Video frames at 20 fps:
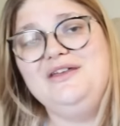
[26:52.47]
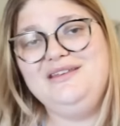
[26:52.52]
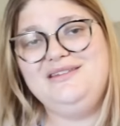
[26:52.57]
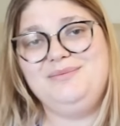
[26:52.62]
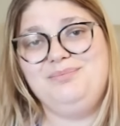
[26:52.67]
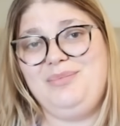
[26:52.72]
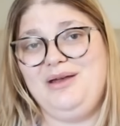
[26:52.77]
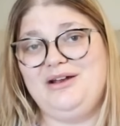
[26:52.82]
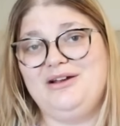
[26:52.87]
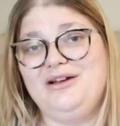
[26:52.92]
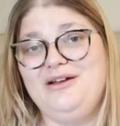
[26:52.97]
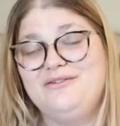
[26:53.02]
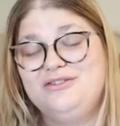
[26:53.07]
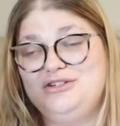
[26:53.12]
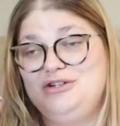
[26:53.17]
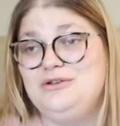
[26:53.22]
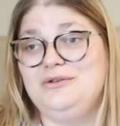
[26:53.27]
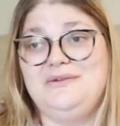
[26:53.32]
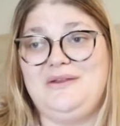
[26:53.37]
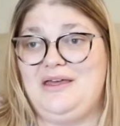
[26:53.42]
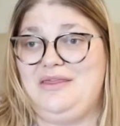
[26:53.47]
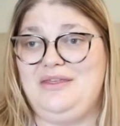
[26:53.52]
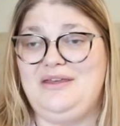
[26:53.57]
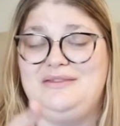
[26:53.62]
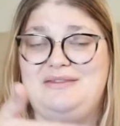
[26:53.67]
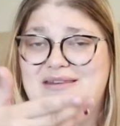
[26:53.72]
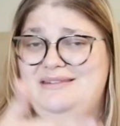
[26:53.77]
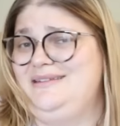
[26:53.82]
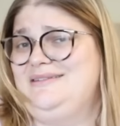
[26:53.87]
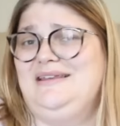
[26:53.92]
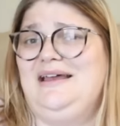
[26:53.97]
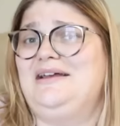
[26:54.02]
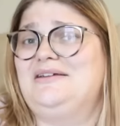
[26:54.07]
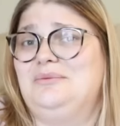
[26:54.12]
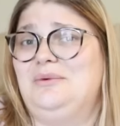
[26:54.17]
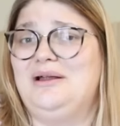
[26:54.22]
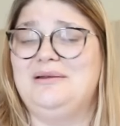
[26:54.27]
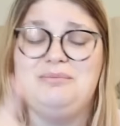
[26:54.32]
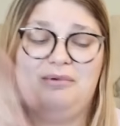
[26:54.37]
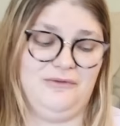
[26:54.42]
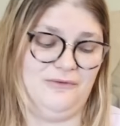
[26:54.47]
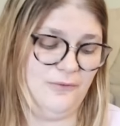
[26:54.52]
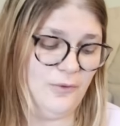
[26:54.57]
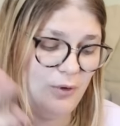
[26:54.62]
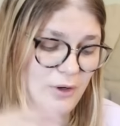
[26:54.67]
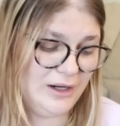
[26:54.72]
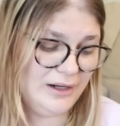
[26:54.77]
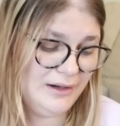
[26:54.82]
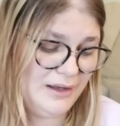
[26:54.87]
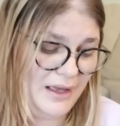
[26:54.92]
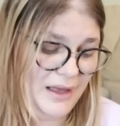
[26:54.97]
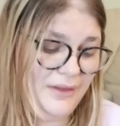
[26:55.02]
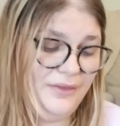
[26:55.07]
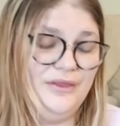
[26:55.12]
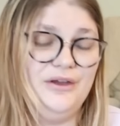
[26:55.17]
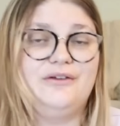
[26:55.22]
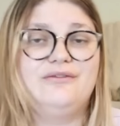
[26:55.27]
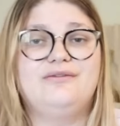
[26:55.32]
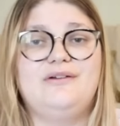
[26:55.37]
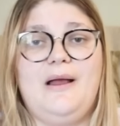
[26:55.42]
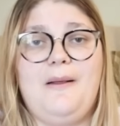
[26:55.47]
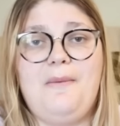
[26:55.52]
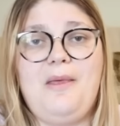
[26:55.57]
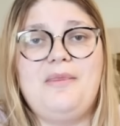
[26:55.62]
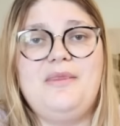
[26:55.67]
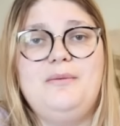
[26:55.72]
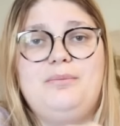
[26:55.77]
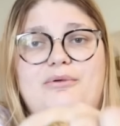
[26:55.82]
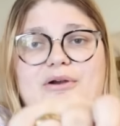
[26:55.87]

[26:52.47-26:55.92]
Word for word: this pair of shoes, I think this exact one before. They're from the